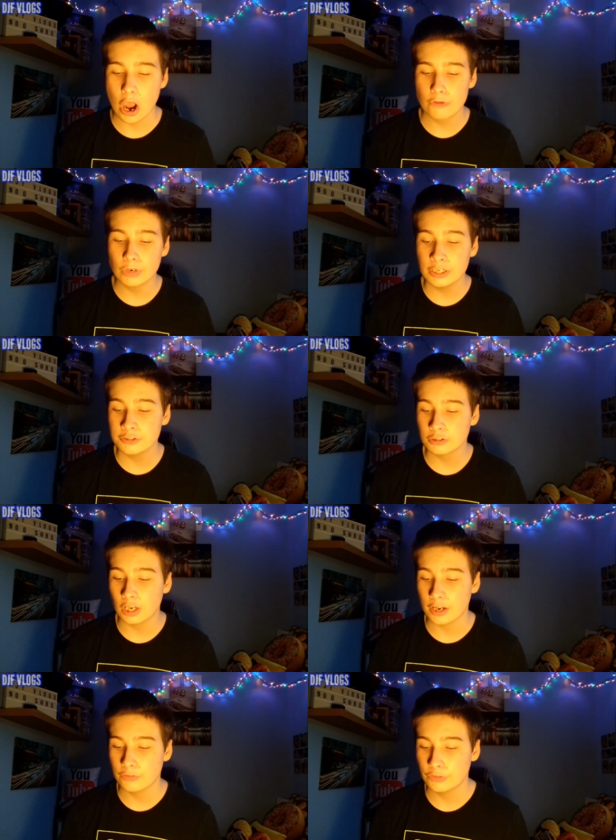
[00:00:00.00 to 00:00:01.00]
I really do
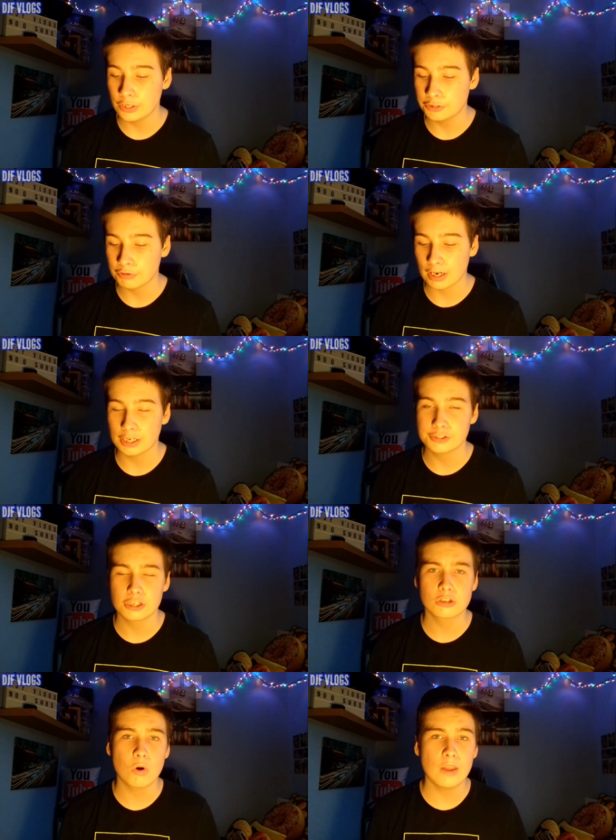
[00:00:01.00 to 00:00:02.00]
like the tracklist,
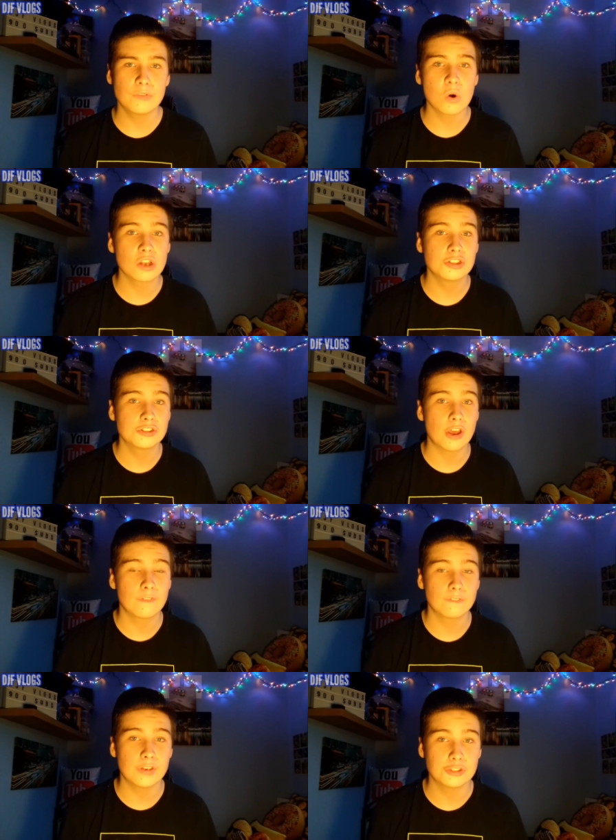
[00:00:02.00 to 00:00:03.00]
there's quite a few artists
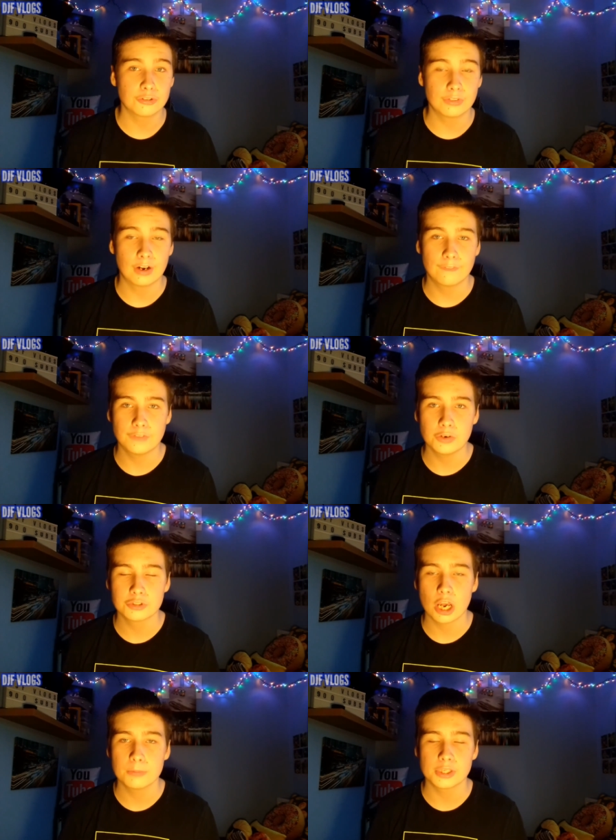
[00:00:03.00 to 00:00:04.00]
that feature on there a few
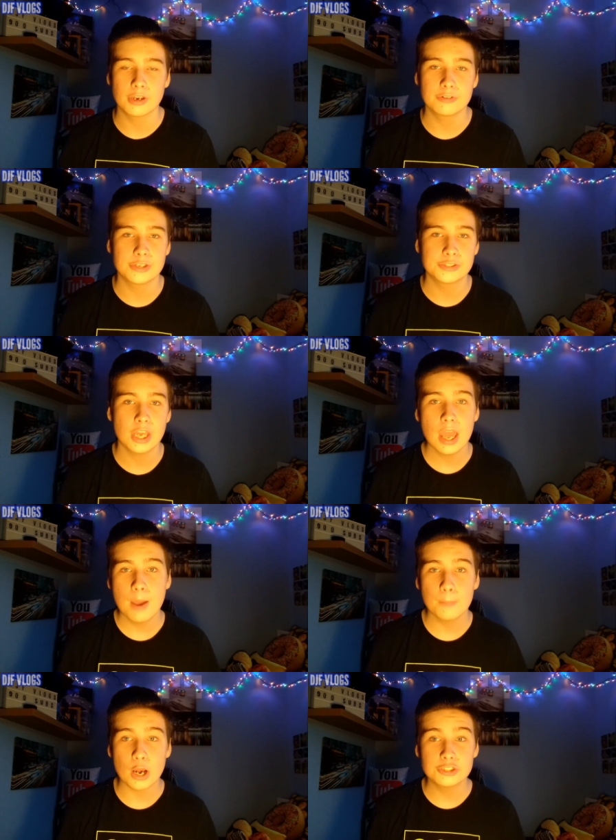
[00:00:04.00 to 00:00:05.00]
times I noticed
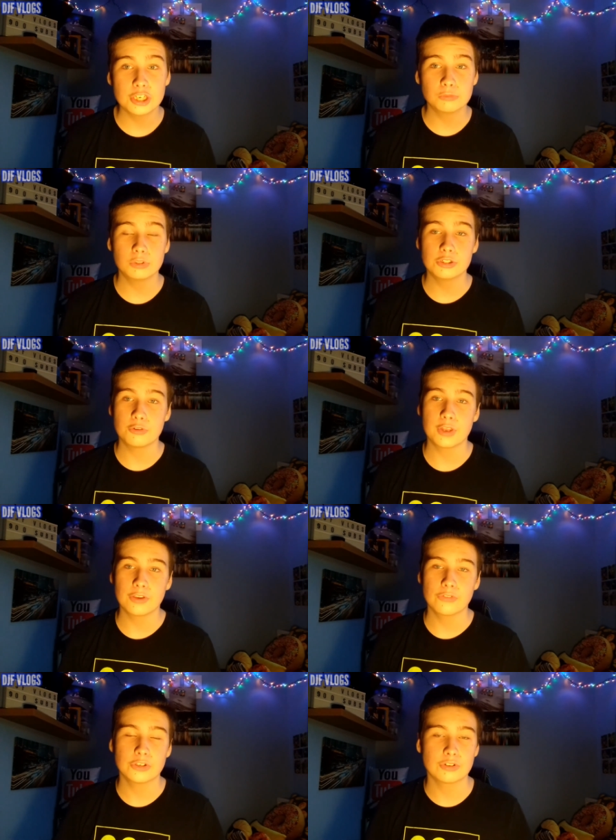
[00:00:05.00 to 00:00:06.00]
but I genuinely do
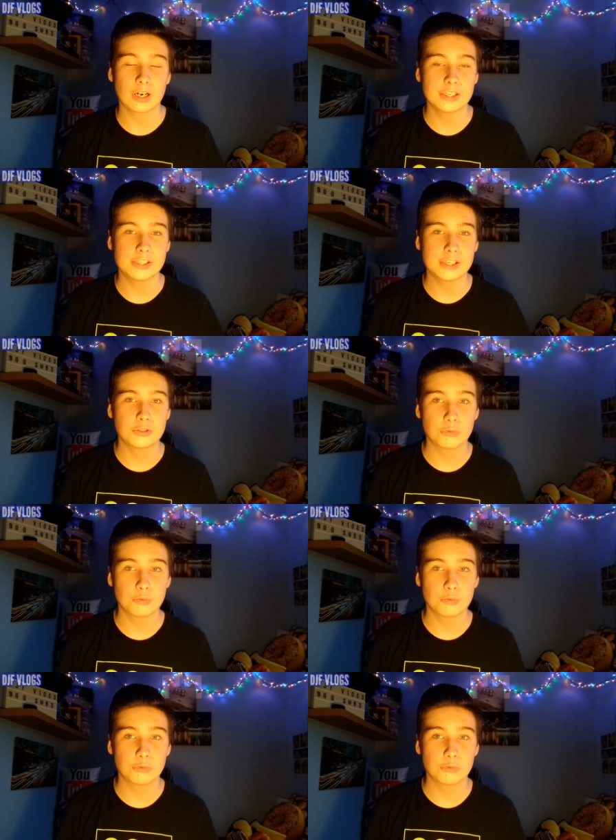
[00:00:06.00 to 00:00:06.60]
think the tracklist is